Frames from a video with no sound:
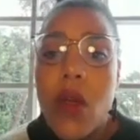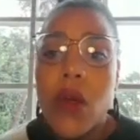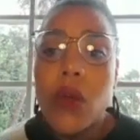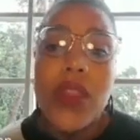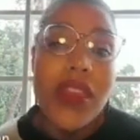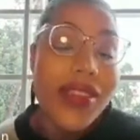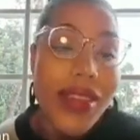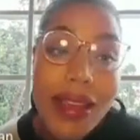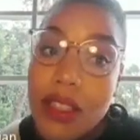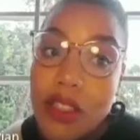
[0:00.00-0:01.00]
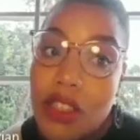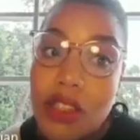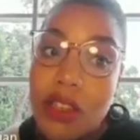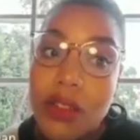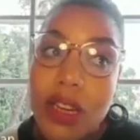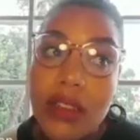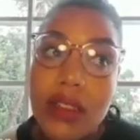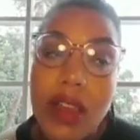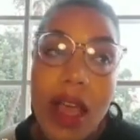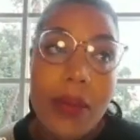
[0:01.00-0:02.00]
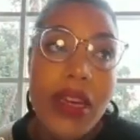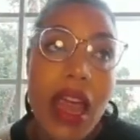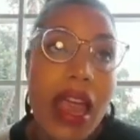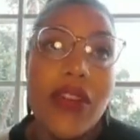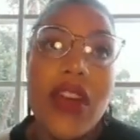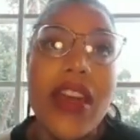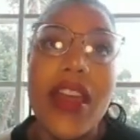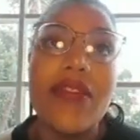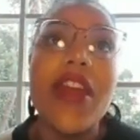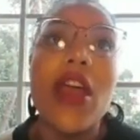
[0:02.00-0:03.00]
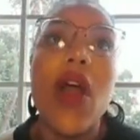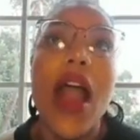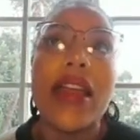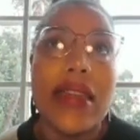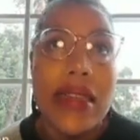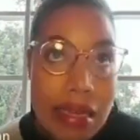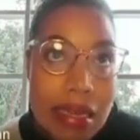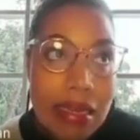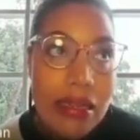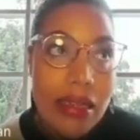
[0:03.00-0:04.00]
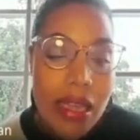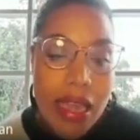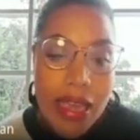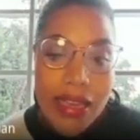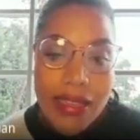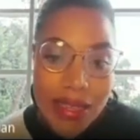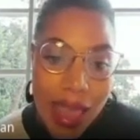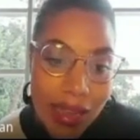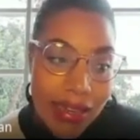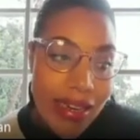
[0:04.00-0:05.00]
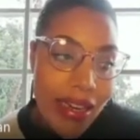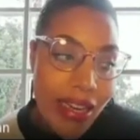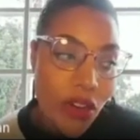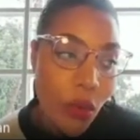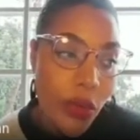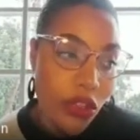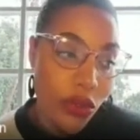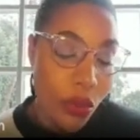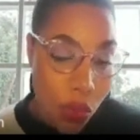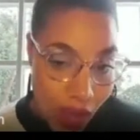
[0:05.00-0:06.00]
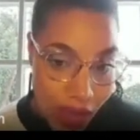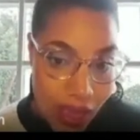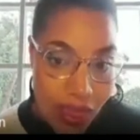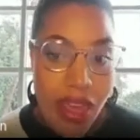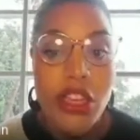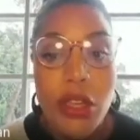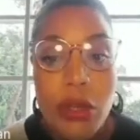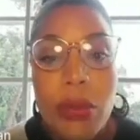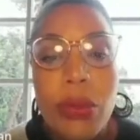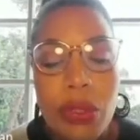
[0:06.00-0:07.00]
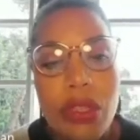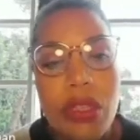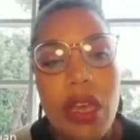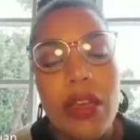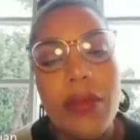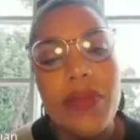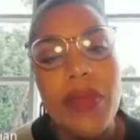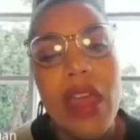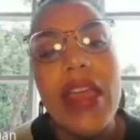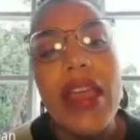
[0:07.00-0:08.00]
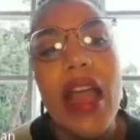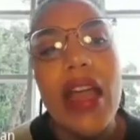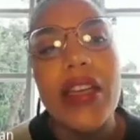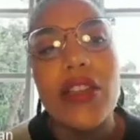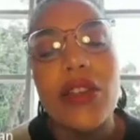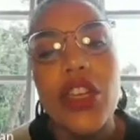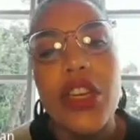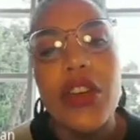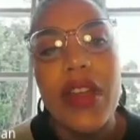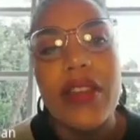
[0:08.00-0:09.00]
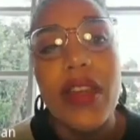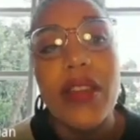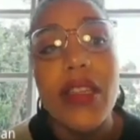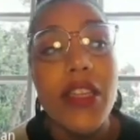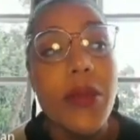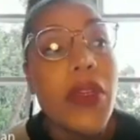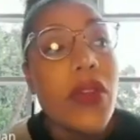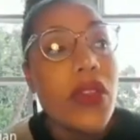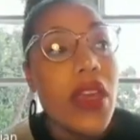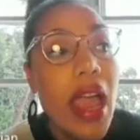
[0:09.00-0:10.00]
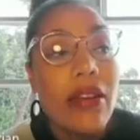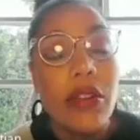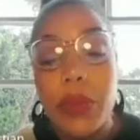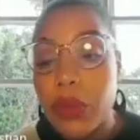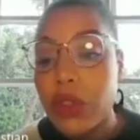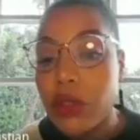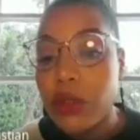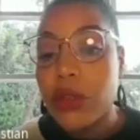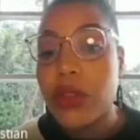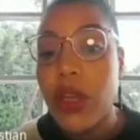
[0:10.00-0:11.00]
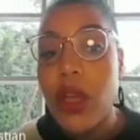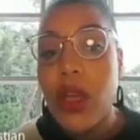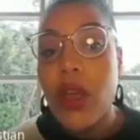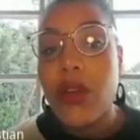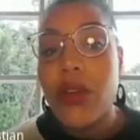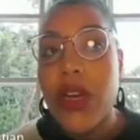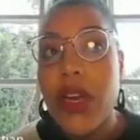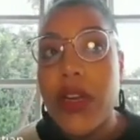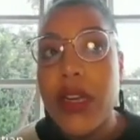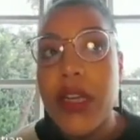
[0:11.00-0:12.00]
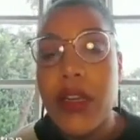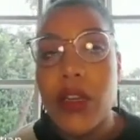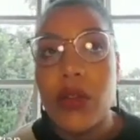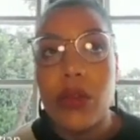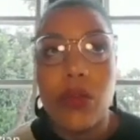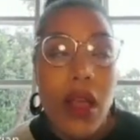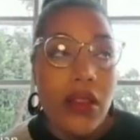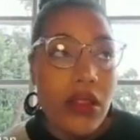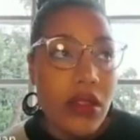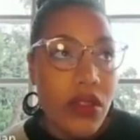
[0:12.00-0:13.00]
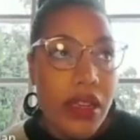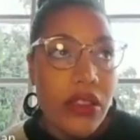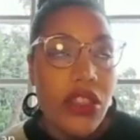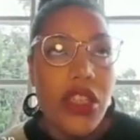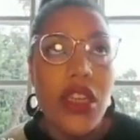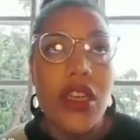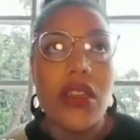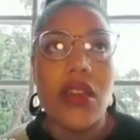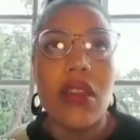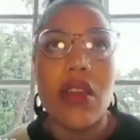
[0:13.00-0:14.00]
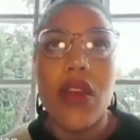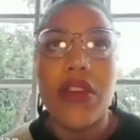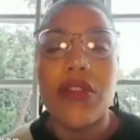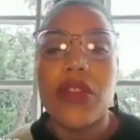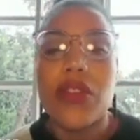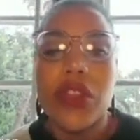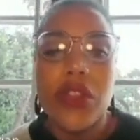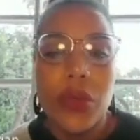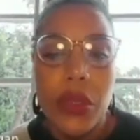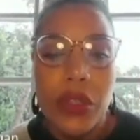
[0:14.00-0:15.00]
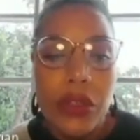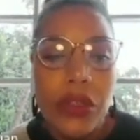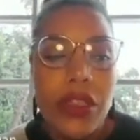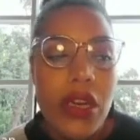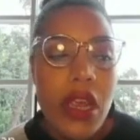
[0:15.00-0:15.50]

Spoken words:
With the second student, I mean, I really have no idea exactly in which way they used AI to generate that text because the output looked really well structured, the references were good,